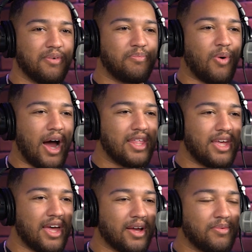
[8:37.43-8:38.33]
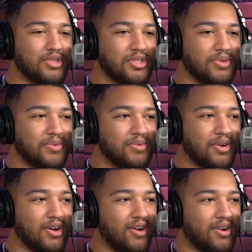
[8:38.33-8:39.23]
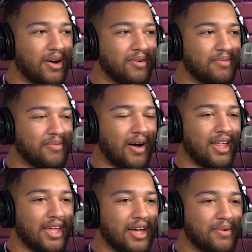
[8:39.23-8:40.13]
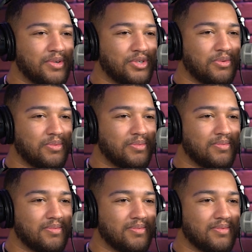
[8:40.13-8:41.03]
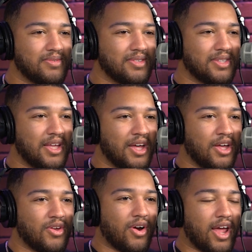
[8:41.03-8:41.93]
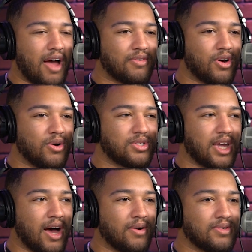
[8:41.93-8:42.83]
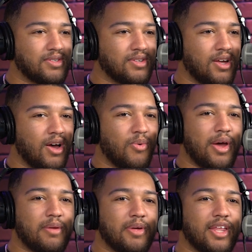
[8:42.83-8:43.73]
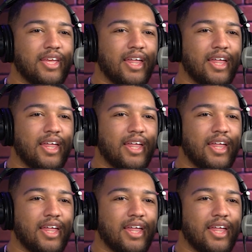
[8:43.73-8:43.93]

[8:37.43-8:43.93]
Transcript: Why the heck would you... Hold up. Why the heck would you... You already have Girl Scouts. Wait a minute.